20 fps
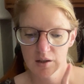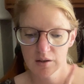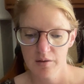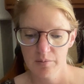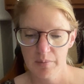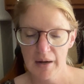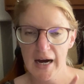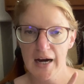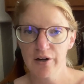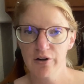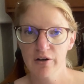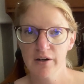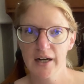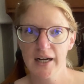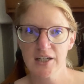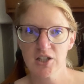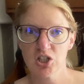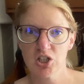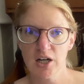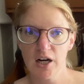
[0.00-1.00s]
pattern
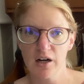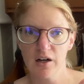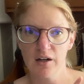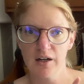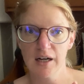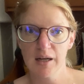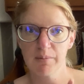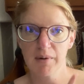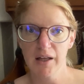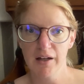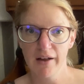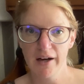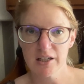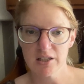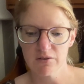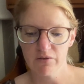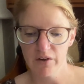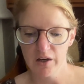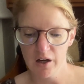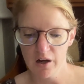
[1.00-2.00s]
I shared in my
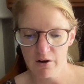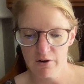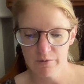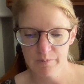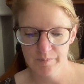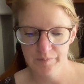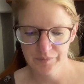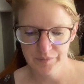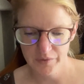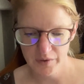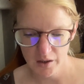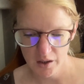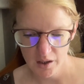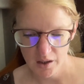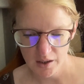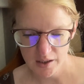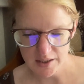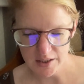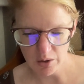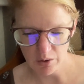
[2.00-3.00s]
last video,
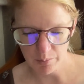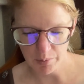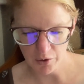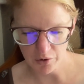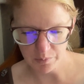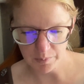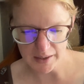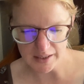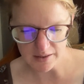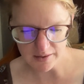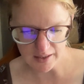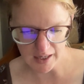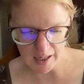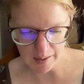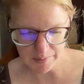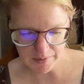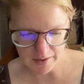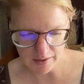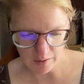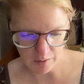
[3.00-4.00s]
because they were both
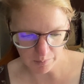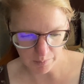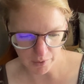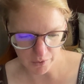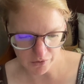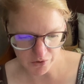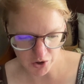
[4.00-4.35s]
Beeskeps and they were both